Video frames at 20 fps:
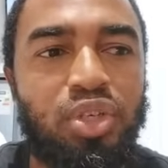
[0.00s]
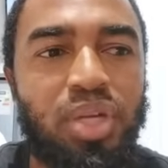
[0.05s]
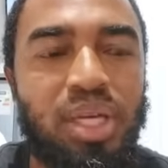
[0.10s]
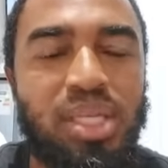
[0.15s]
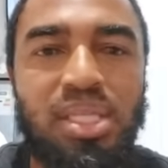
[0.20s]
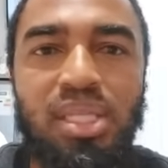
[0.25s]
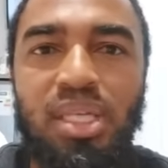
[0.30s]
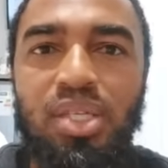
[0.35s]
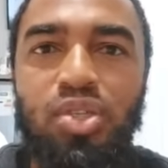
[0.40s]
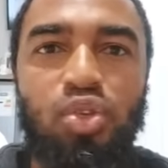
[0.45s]

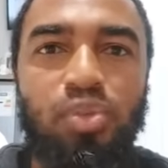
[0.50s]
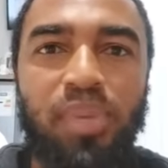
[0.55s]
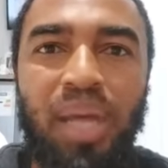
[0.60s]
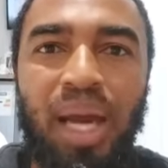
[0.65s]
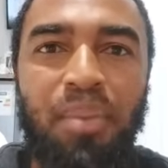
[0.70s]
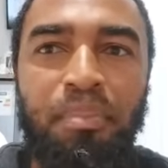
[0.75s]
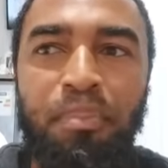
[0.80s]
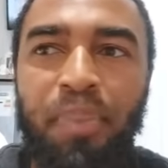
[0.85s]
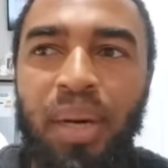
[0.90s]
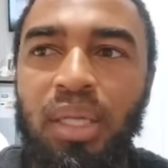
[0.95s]
trust needs to be
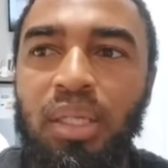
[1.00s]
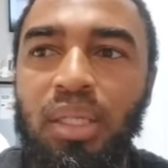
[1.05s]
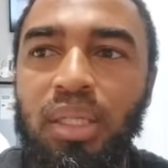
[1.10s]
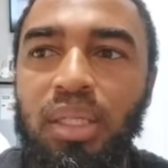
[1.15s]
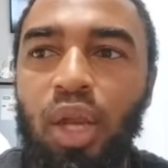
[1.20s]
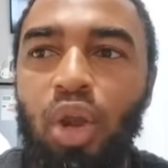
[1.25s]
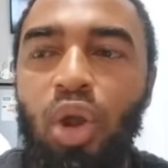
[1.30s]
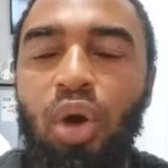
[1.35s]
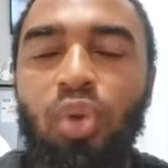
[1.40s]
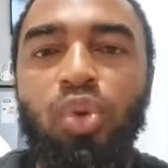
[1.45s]
unbundled
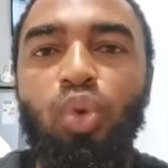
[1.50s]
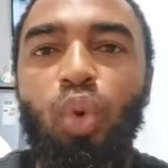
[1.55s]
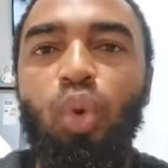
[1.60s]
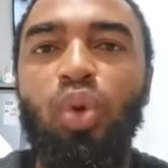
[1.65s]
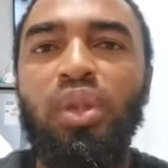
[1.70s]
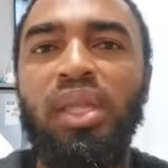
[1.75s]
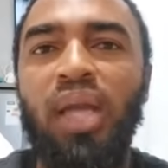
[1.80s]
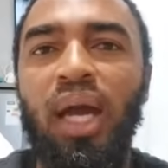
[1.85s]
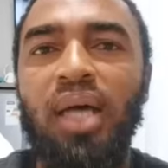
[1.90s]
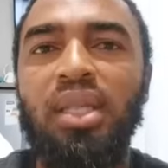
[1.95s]
along with
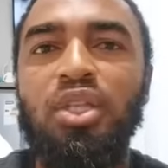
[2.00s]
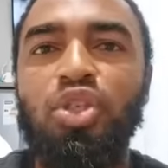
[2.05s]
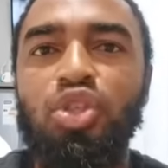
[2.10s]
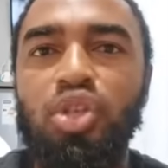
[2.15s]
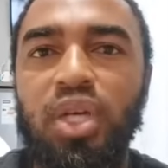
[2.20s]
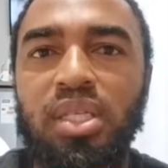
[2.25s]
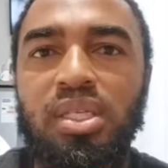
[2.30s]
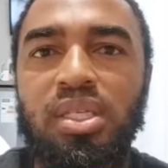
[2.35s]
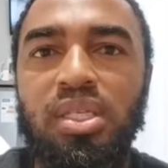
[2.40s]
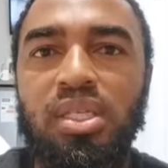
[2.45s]
all the other
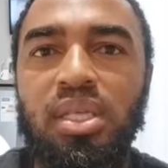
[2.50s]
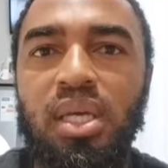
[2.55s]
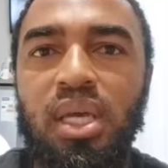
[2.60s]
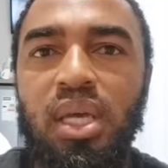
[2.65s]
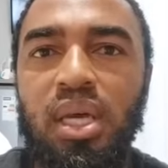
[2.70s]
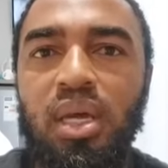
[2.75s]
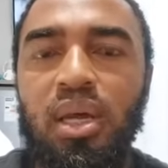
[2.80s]
trusts